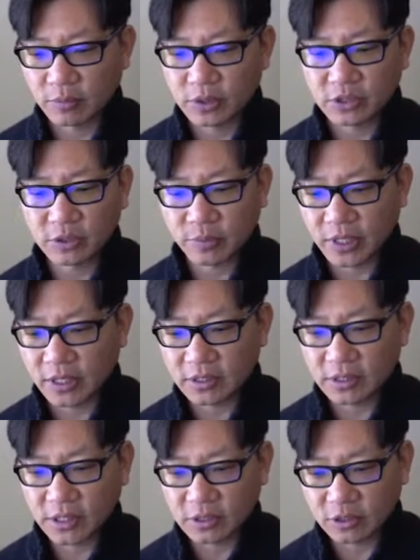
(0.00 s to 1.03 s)
I'm really
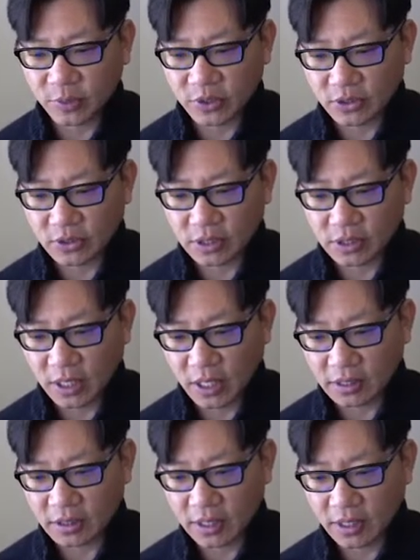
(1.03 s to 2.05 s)
surprised that this person did
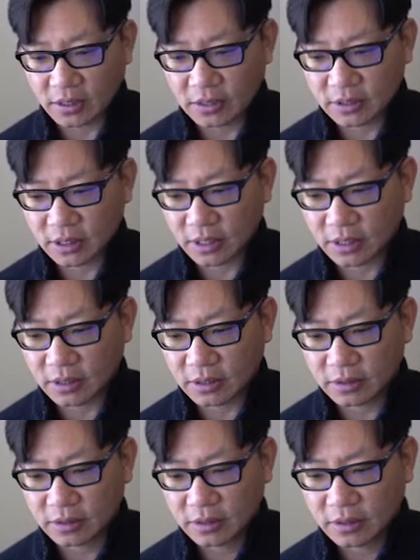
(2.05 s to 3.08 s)
not get call